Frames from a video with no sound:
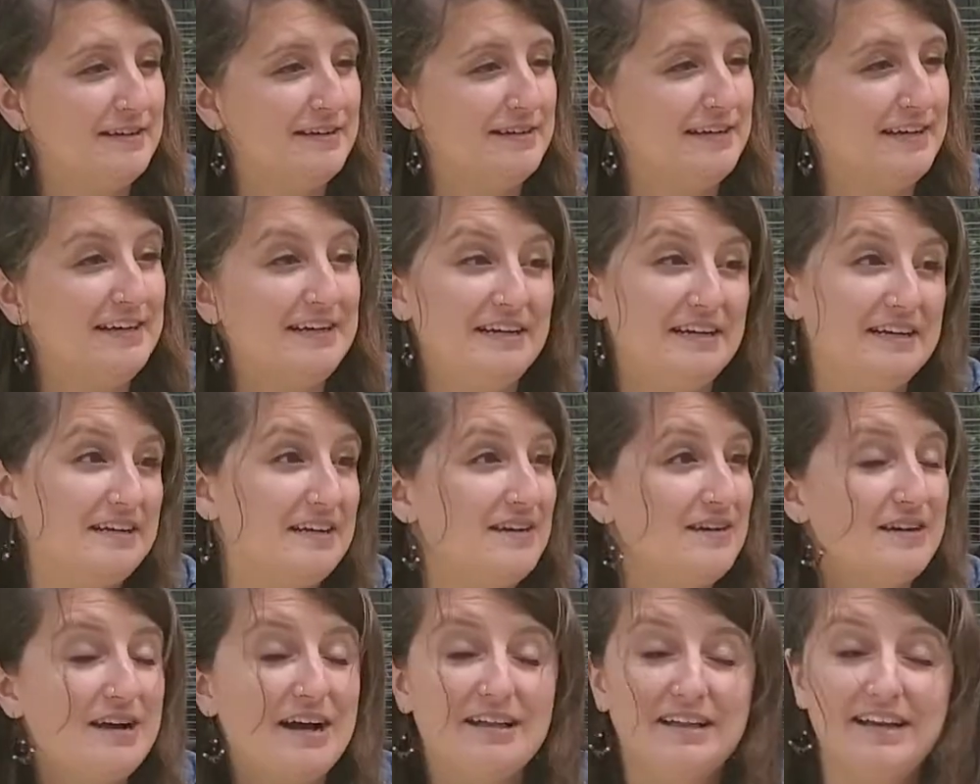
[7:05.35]
And it,
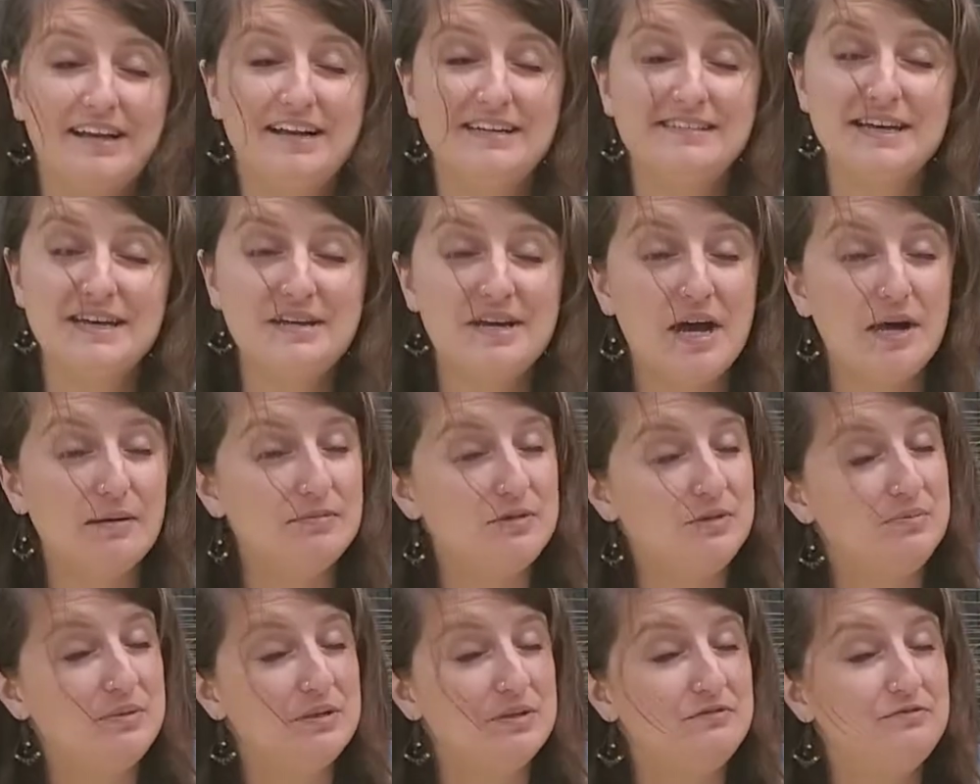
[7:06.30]
like I said, helps
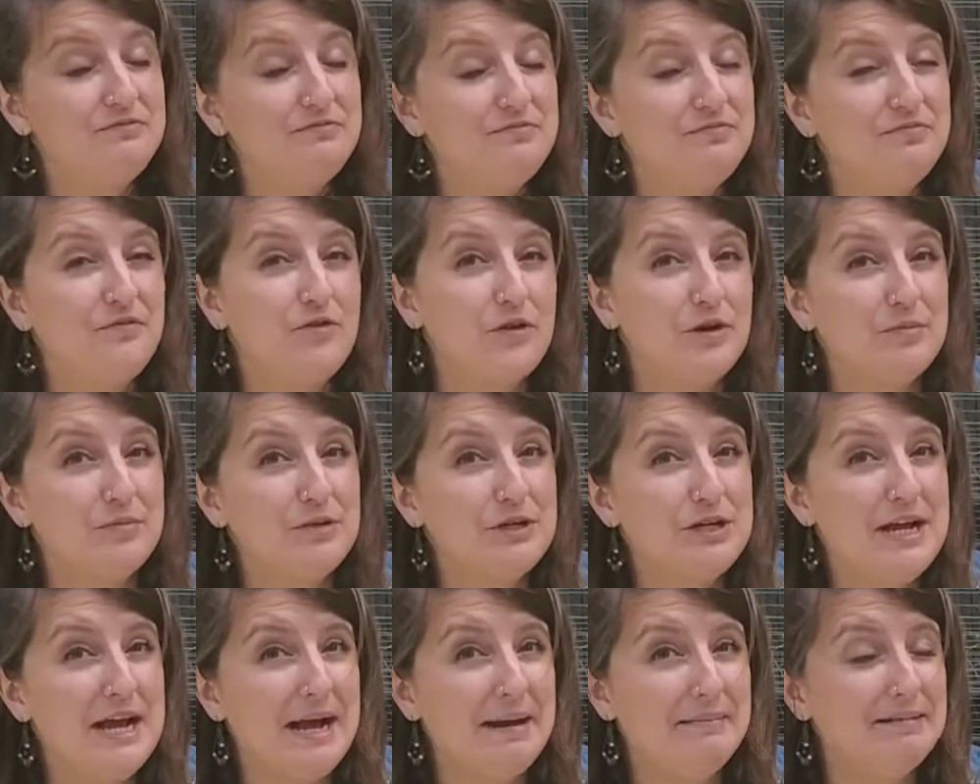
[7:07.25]
you form
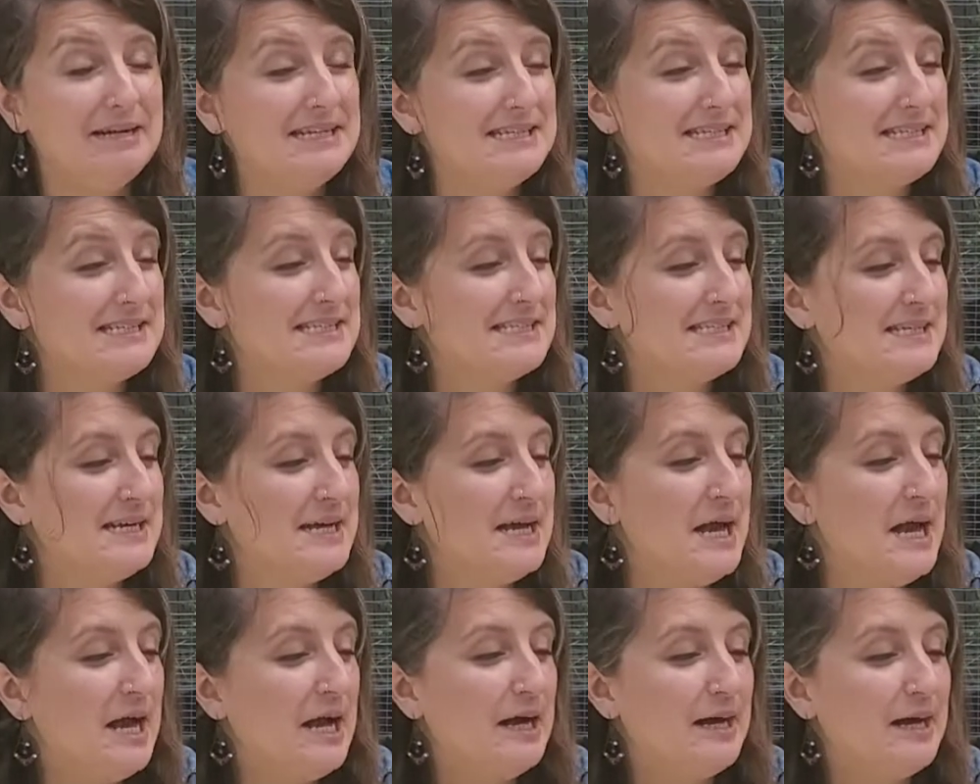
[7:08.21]
good habits.
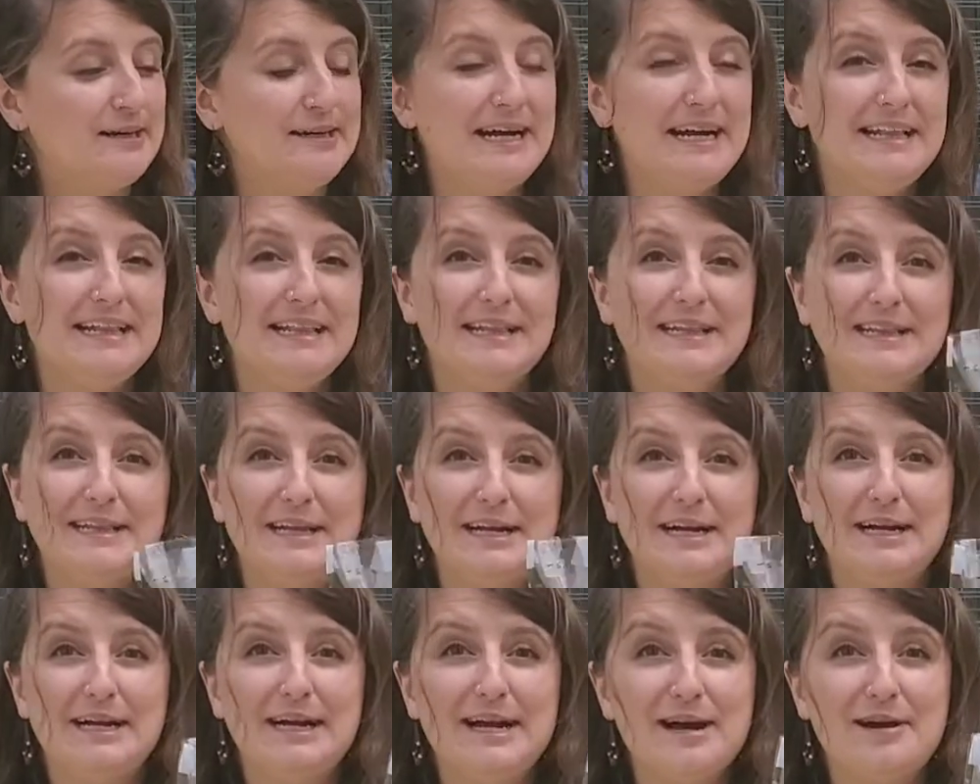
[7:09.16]
All right, there
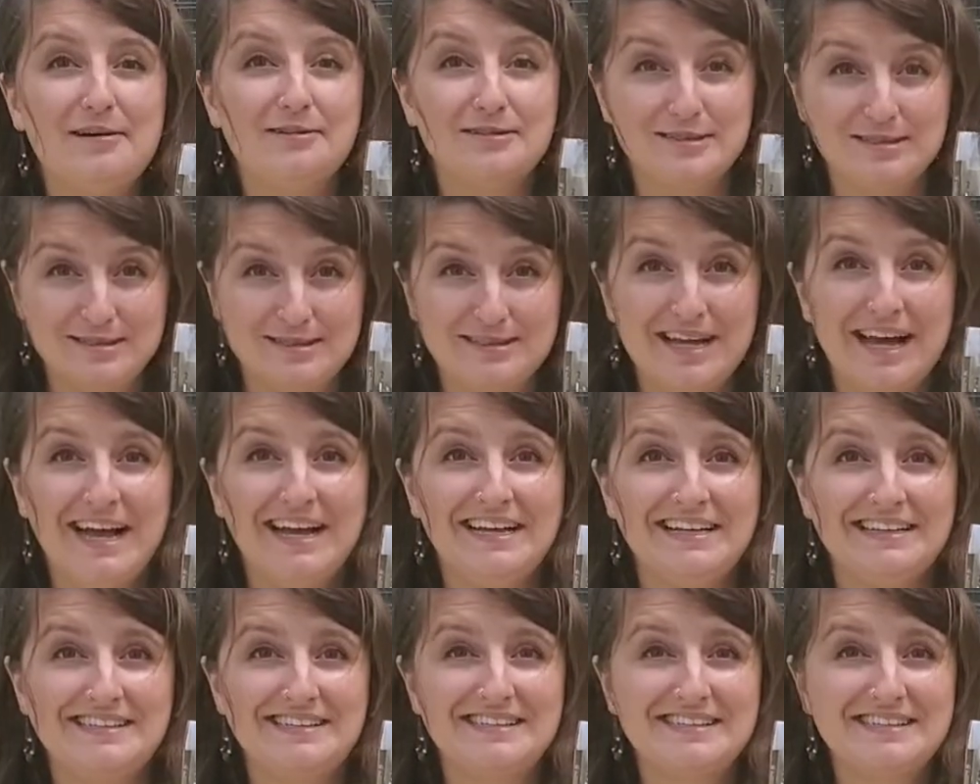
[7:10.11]
you go.
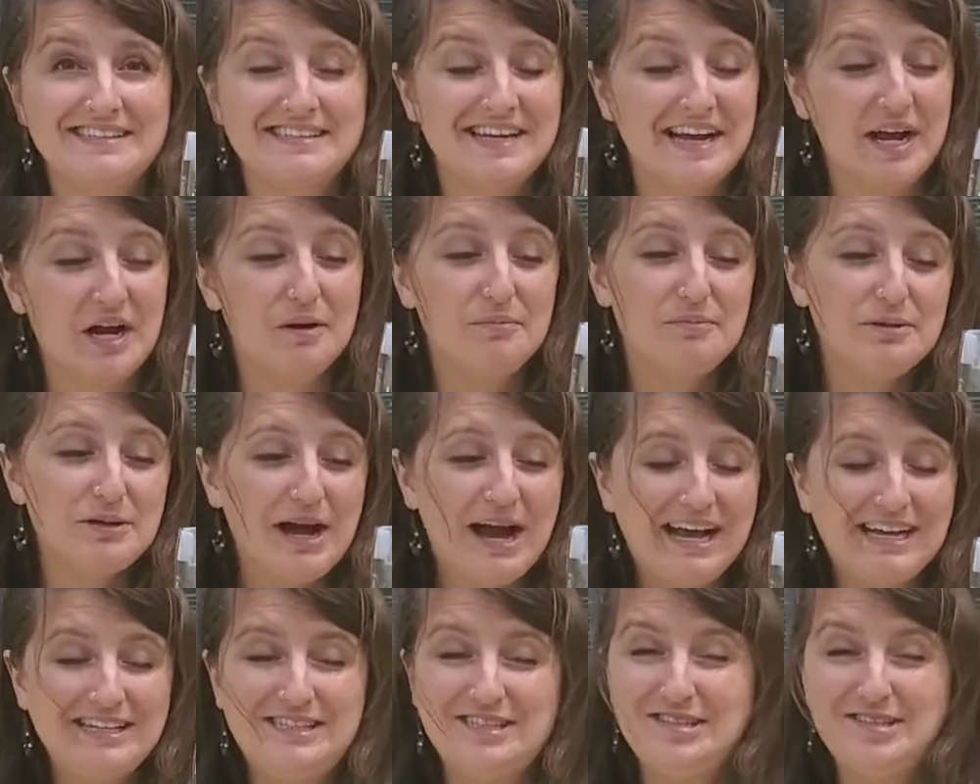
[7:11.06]
Science. I hope you
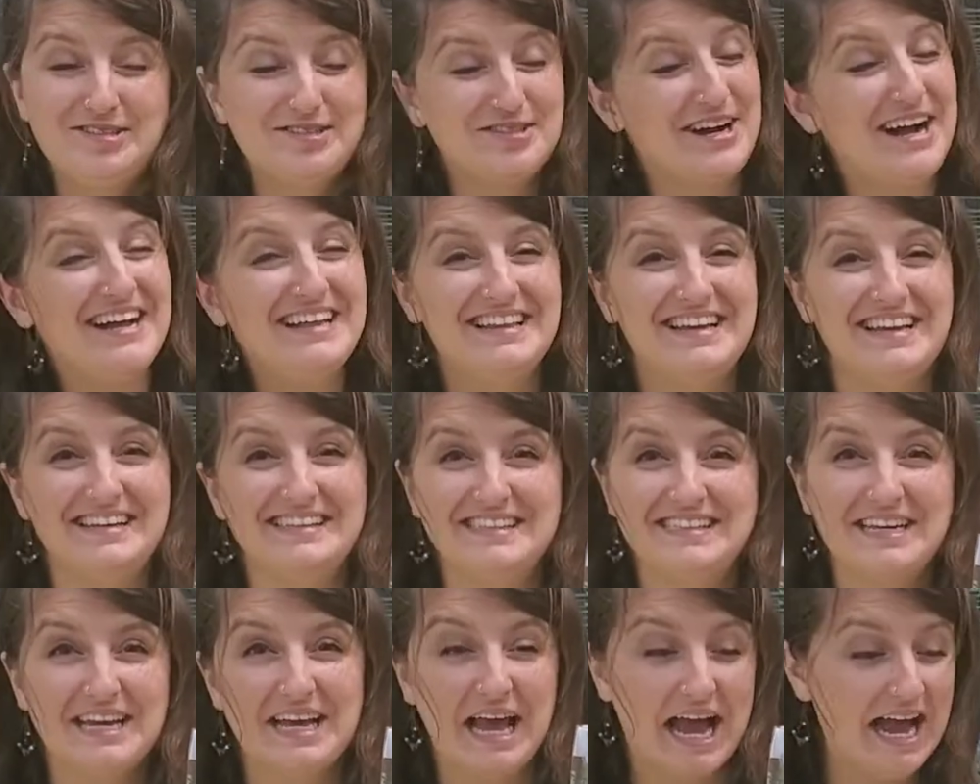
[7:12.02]
guys try this.
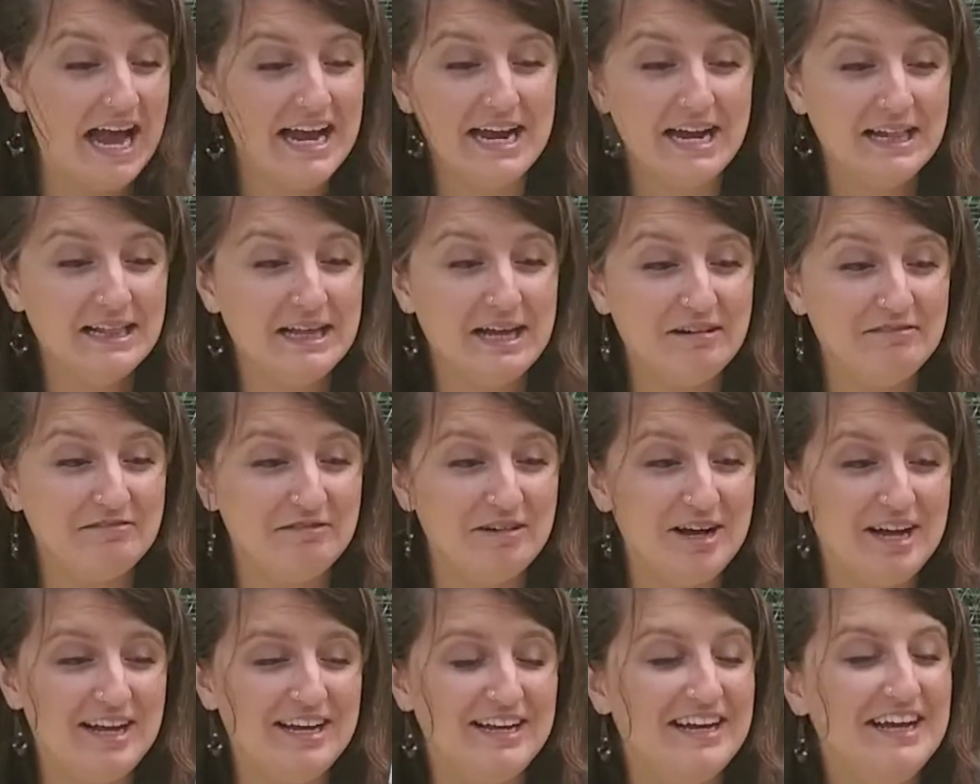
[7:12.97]
I had a lot of
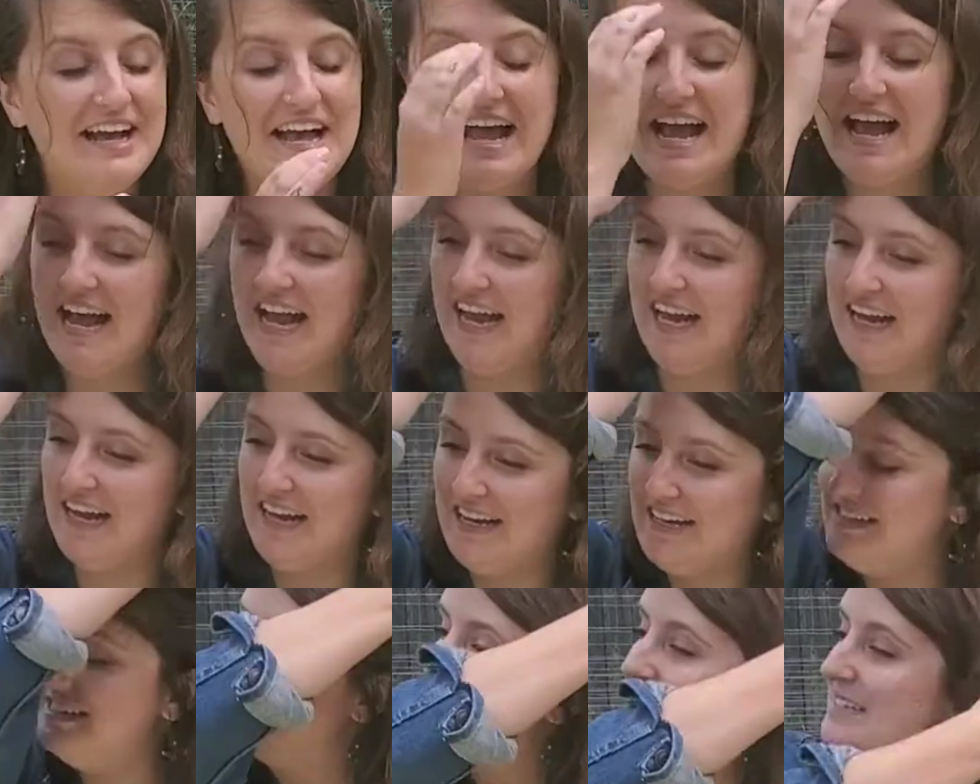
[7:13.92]
fun,
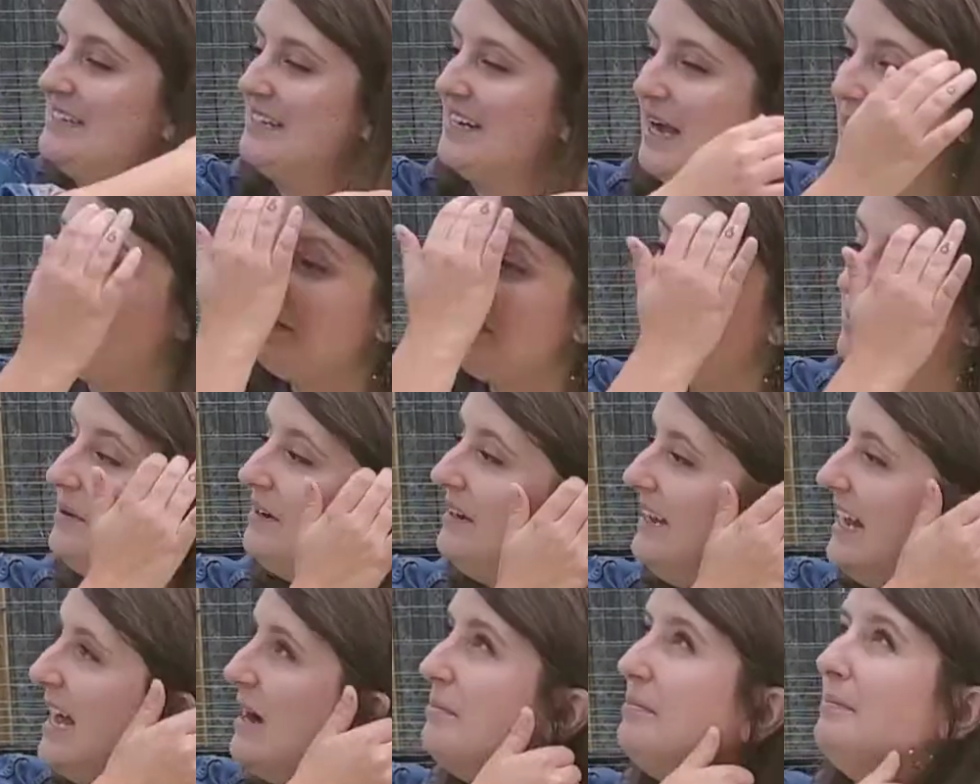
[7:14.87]
and I'm gonna put it
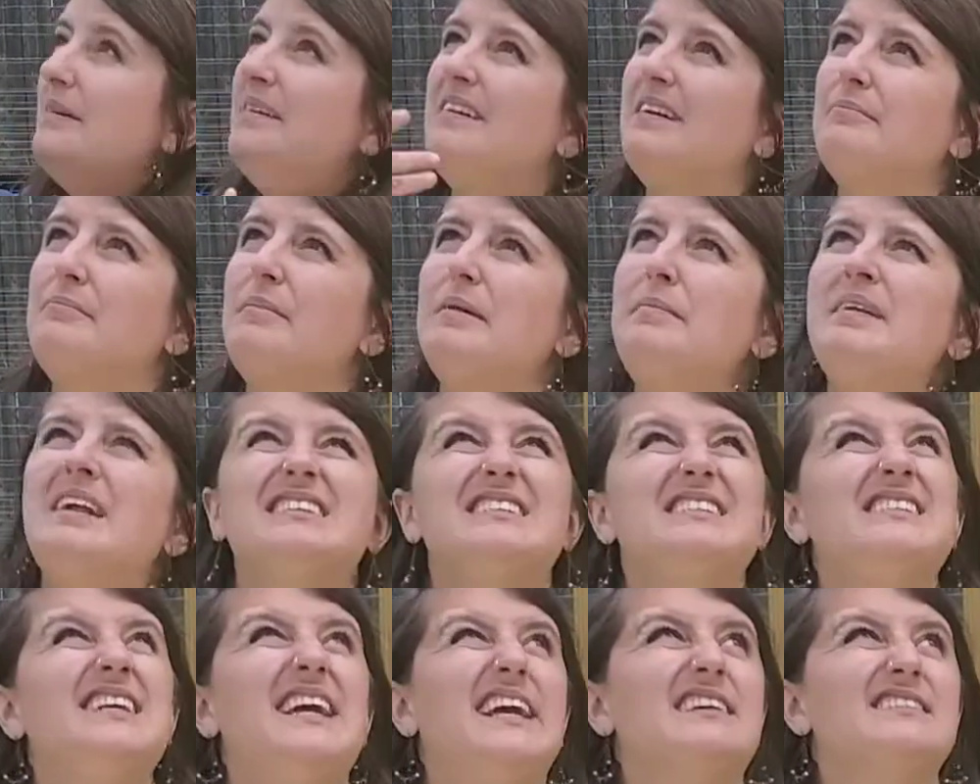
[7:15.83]
out, but maybe not
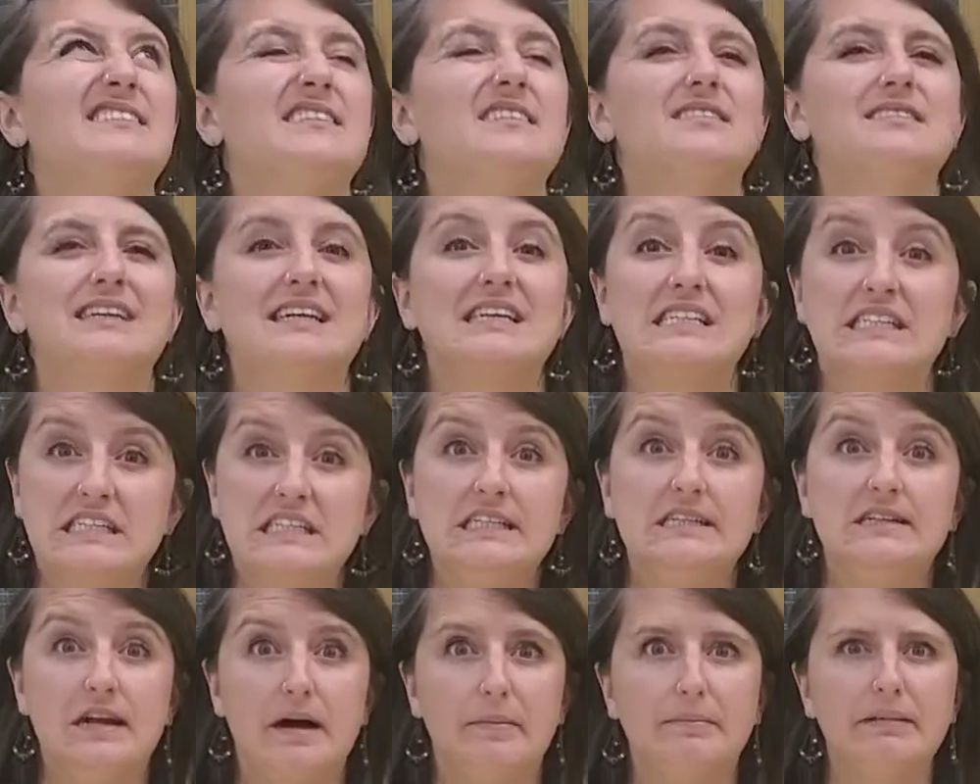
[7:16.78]
today because it looks like it's
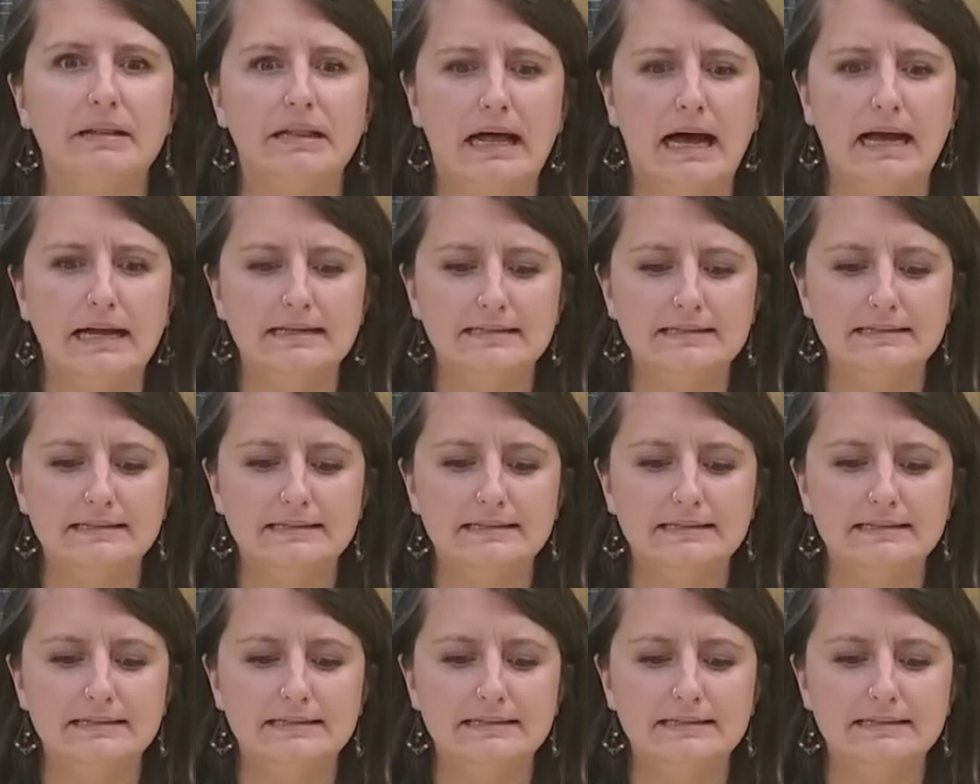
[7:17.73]
cleared up a lot.